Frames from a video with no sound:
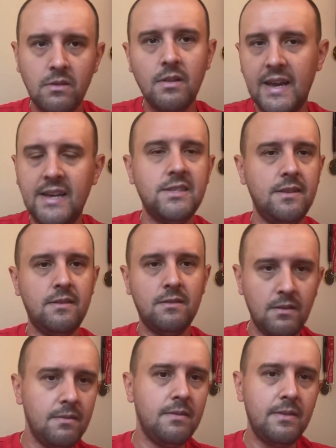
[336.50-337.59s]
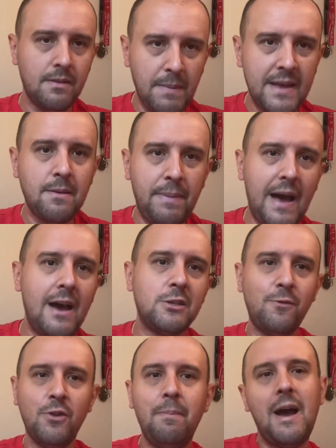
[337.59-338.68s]
like I said, to make the pass
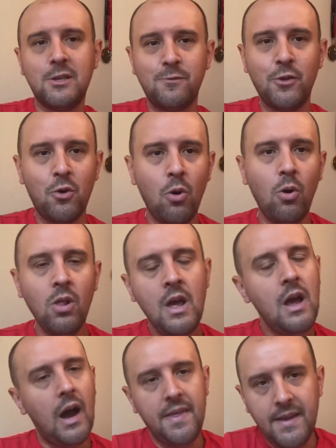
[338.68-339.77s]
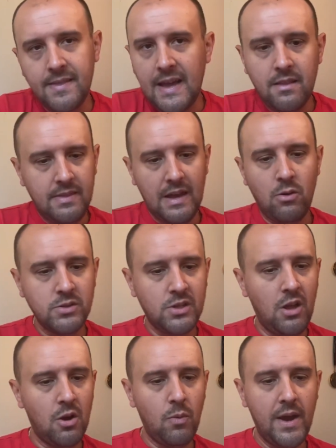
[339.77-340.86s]
for the pass for the goal, I think that that goes a
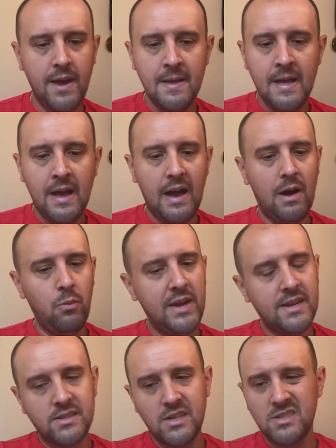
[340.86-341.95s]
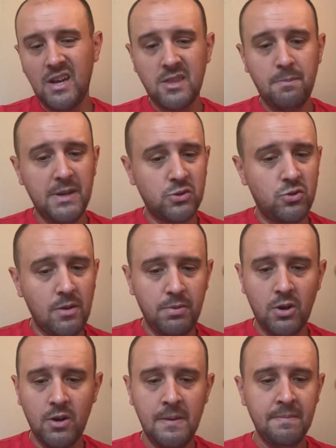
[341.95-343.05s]
long way. Weaknesses, not the best
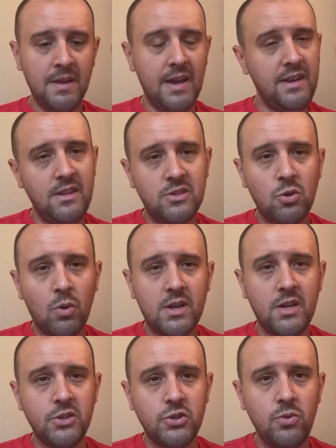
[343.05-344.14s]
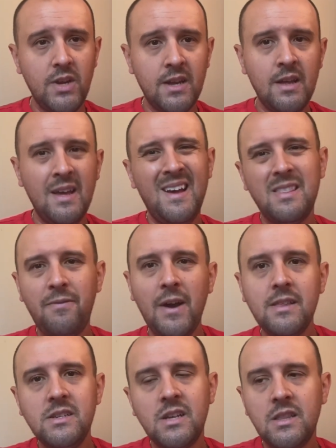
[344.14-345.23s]
dribbler and needs to work on his shooting. The fact
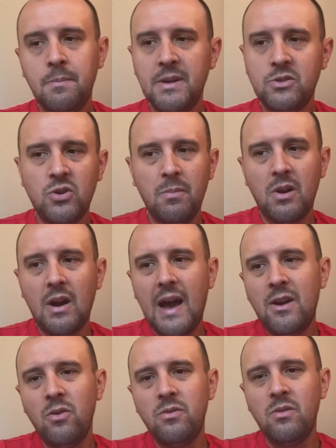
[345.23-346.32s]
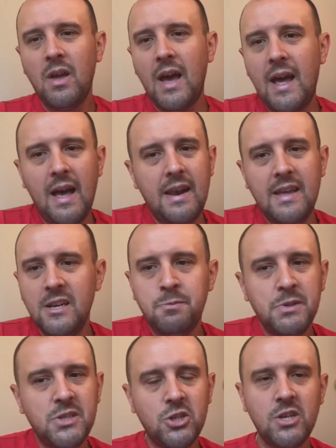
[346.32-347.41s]
that he's not the best dribbler, I don't, at his
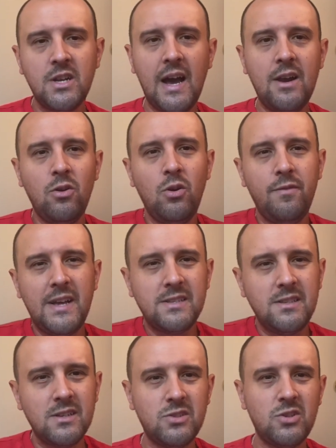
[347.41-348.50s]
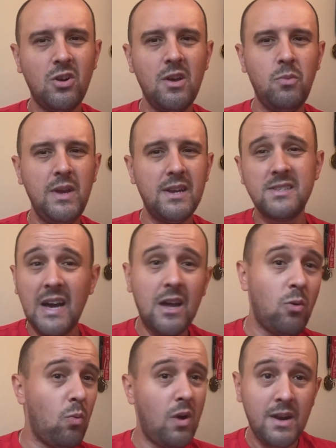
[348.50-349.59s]
position, I don't know if that's necessarily a weakness. I
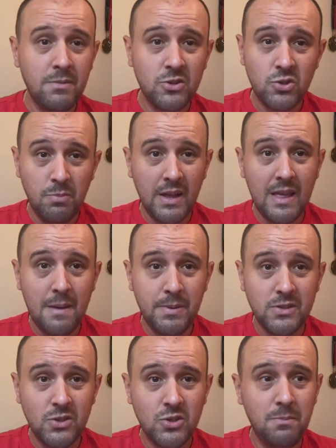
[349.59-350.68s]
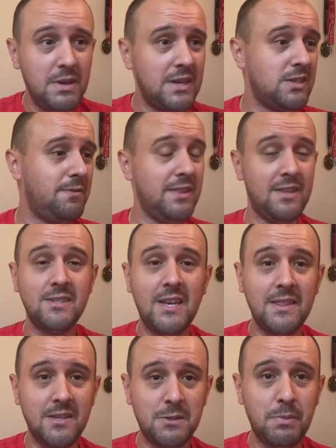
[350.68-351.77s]
don't want him to dribble at that position because if he does
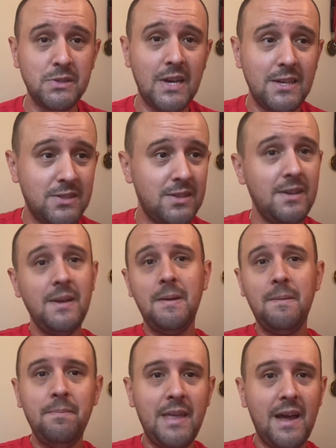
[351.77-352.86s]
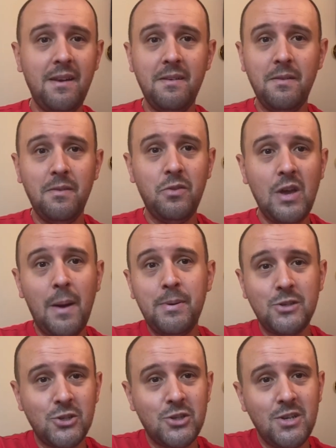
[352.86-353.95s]
get dispossessed, then the
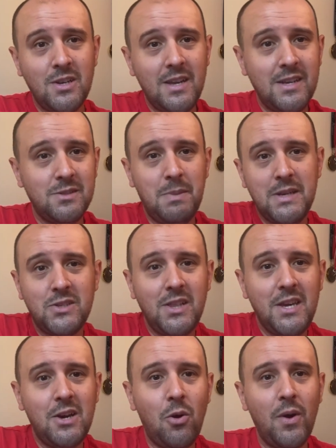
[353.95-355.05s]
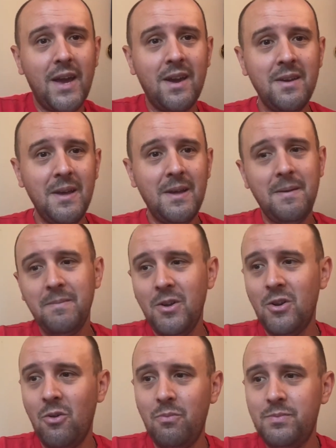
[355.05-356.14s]
opposition is basically going, you
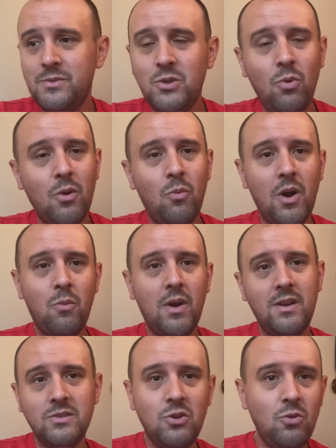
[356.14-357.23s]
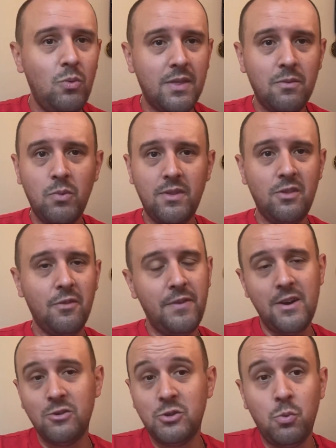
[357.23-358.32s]
know, 2-on-1, 1-on-2 with the
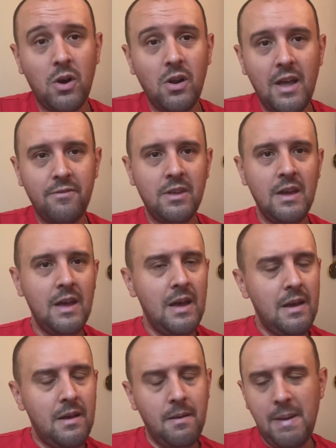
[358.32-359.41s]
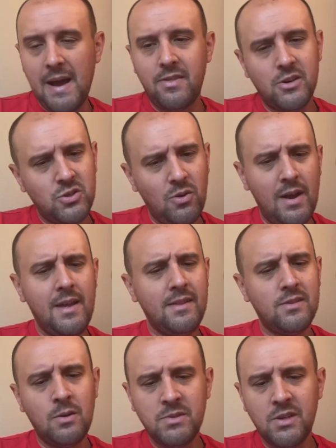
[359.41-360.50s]
defenders who are left back there. So in
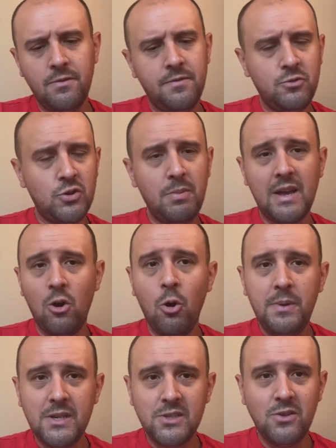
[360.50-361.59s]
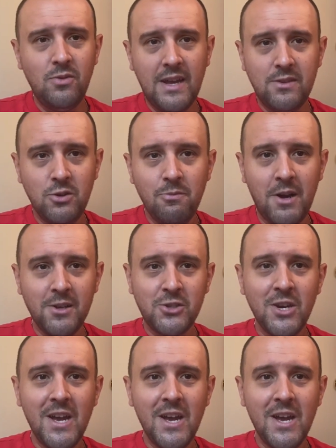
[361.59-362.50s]
terms of dribbling, I hope he doesn't do that too much